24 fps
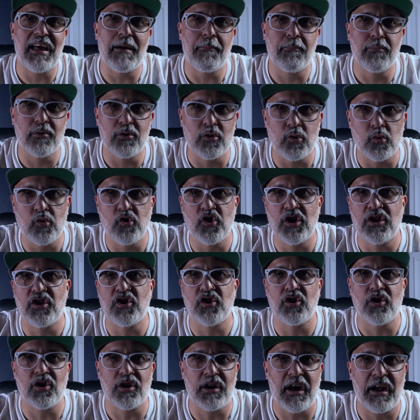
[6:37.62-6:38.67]
that blue
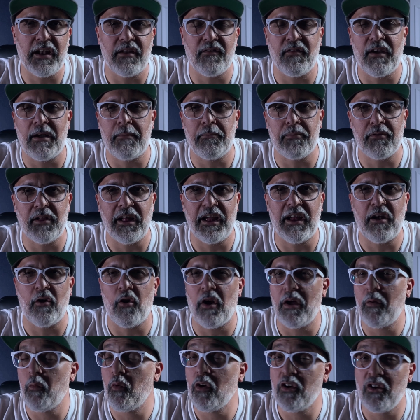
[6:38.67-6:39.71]
ginger kind of at play,
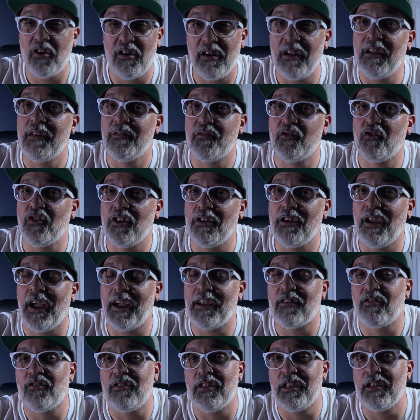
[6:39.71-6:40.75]
or I wonder if she
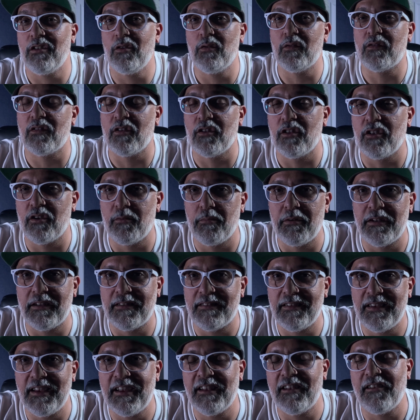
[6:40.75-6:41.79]
actually used a little bit
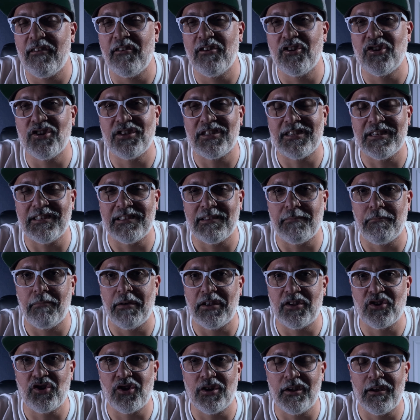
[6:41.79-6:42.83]
of tea in there and just doesn't
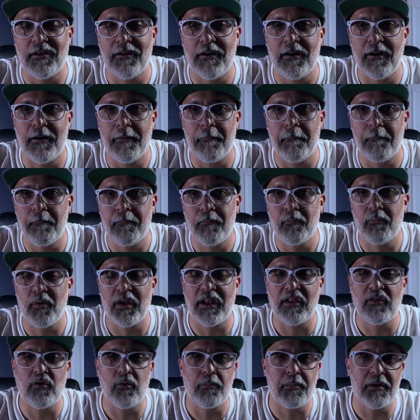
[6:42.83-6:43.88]
mention it. But
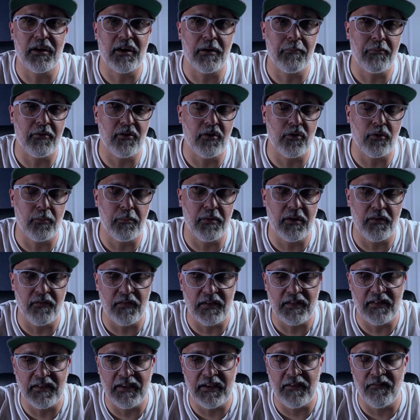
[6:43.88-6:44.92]
I do pick up a little bit of
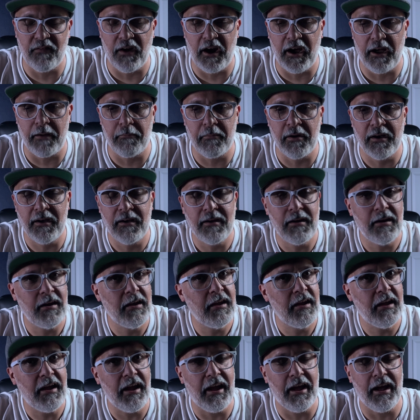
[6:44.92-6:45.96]
a tea vibe.
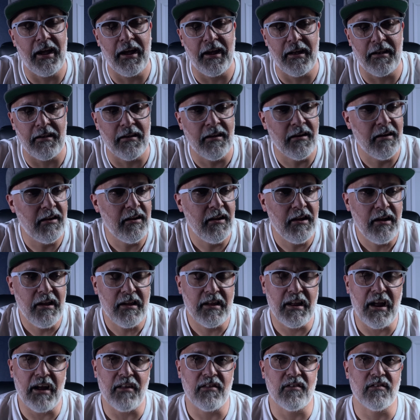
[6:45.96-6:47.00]
And
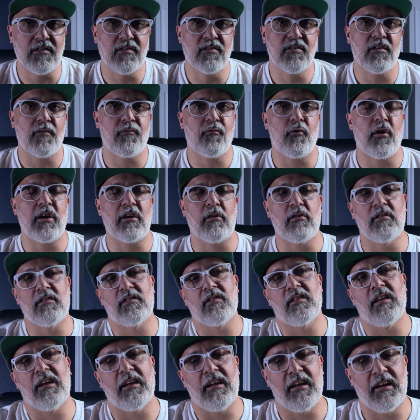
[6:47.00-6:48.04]
yeah, this is a
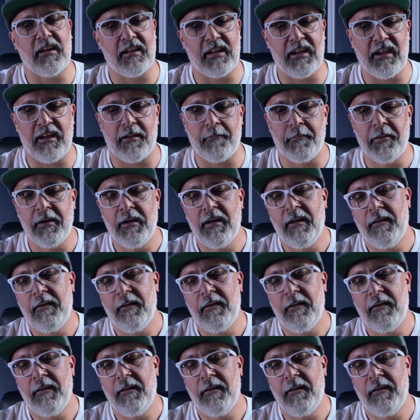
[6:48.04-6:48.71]
fragrance that, again,